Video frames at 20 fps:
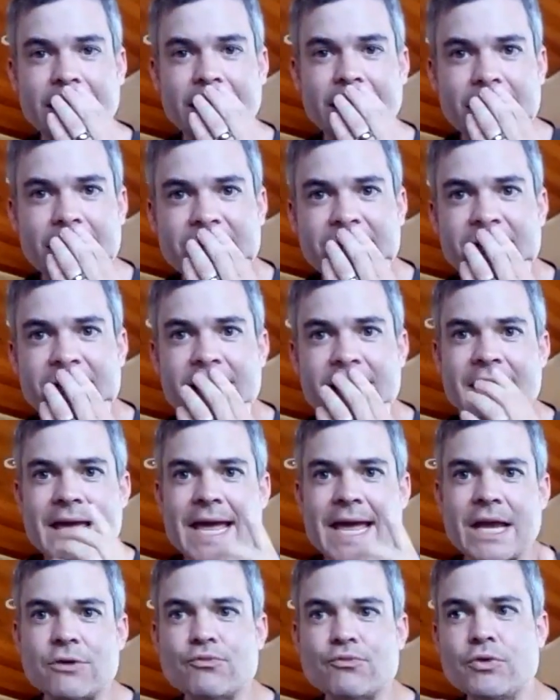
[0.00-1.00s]
And
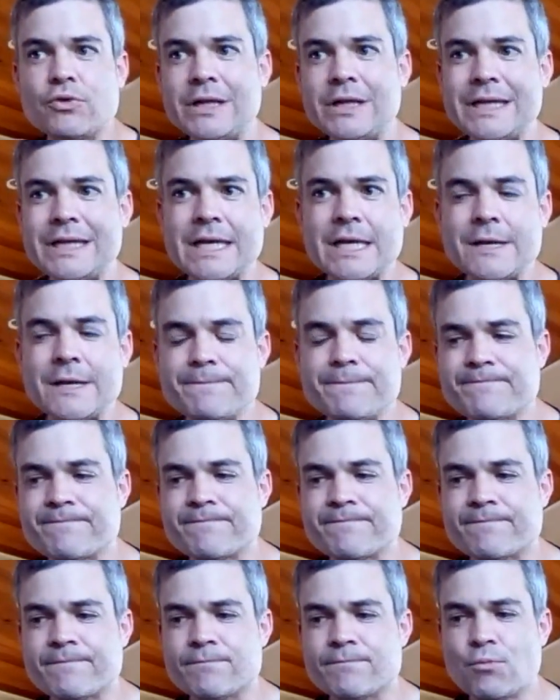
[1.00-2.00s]
it really,
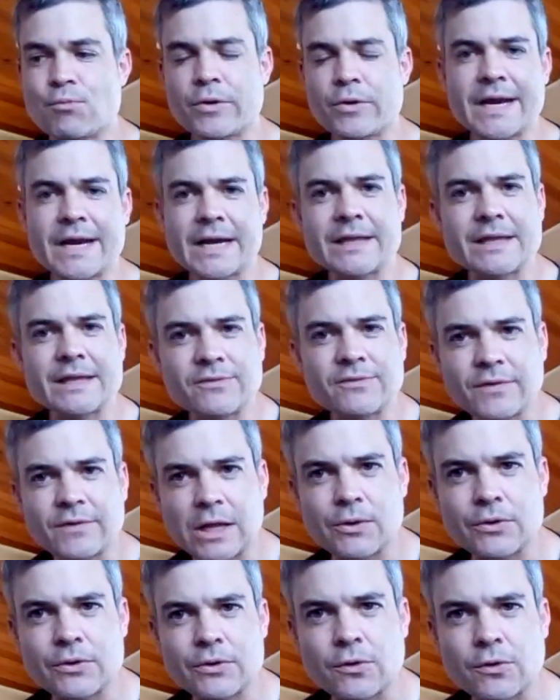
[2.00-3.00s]
more than anything,
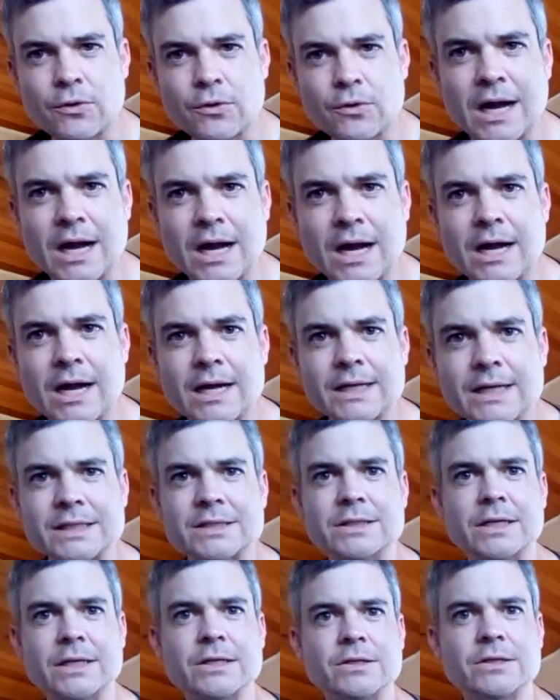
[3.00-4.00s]
following her blog
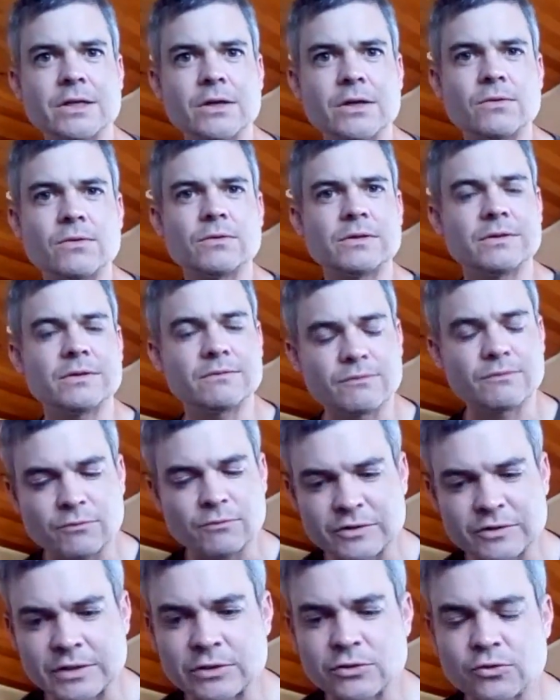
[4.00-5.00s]
and
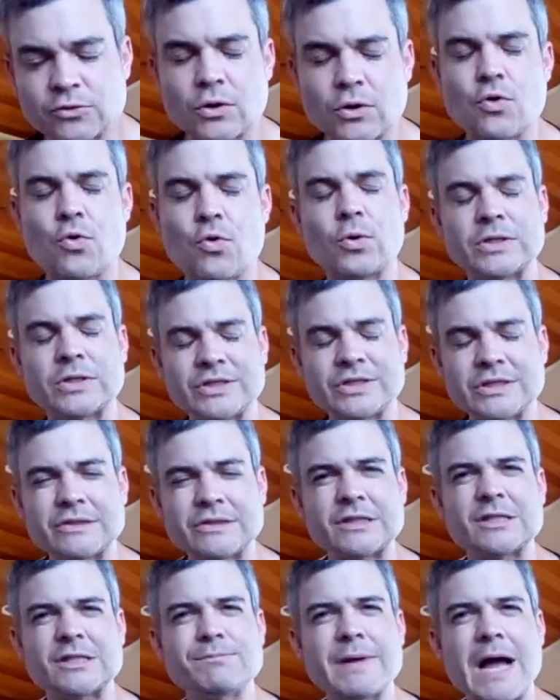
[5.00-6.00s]
listening to her courses,
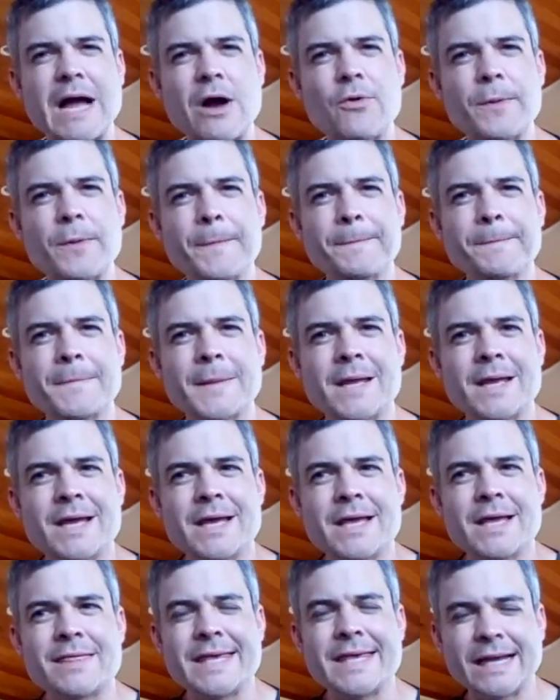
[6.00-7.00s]
it's about
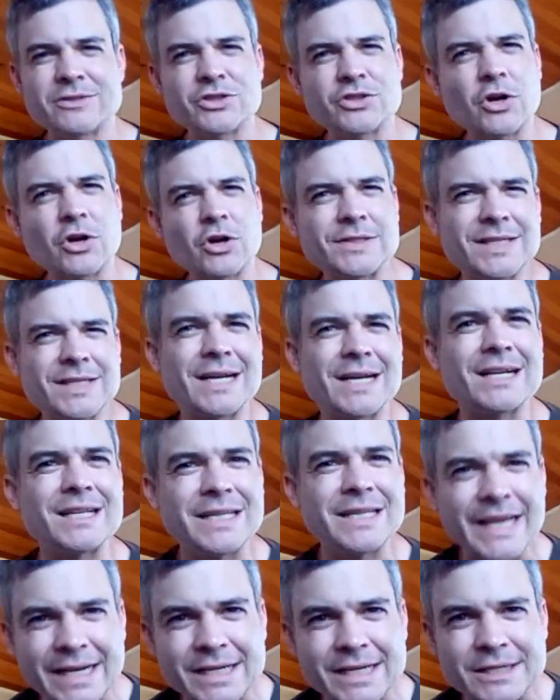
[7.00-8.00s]
things start to
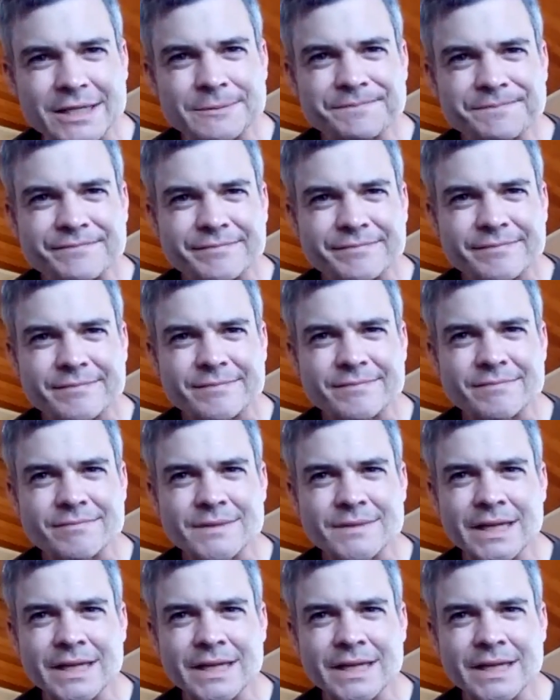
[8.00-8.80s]
click. And